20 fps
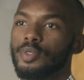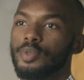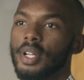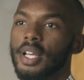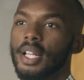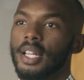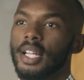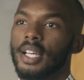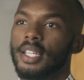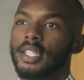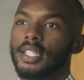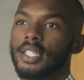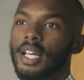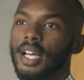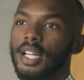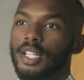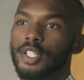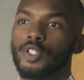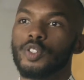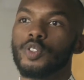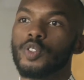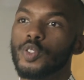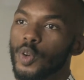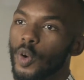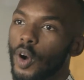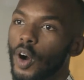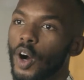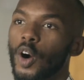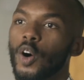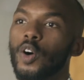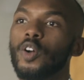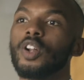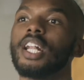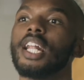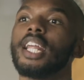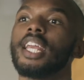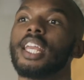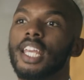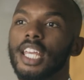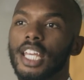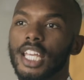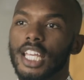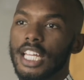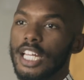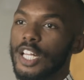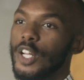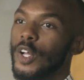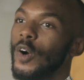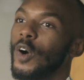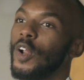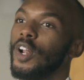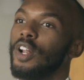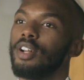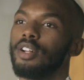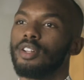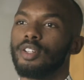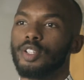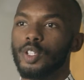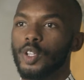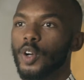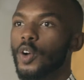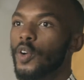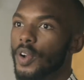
you realize that you are only keen on, you know,